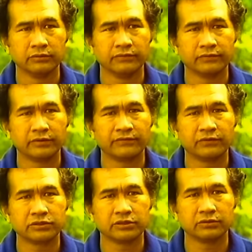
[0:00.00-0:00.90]
we were very
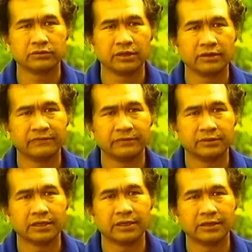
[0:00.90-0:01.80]
fortunate to have
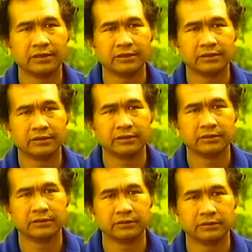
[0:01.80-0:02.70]
Diane,
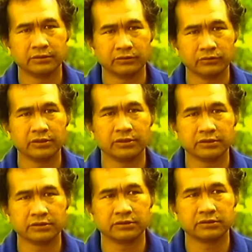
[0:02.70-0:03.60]
you know, with
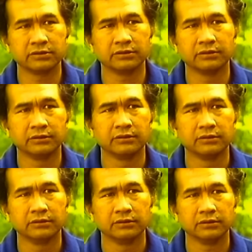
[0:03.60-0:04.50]
us and still
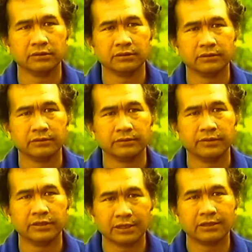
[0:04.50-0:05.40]
uh,
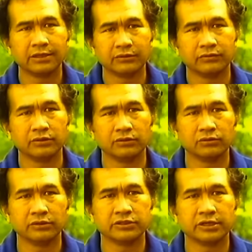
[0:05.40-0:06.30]
being that link with the older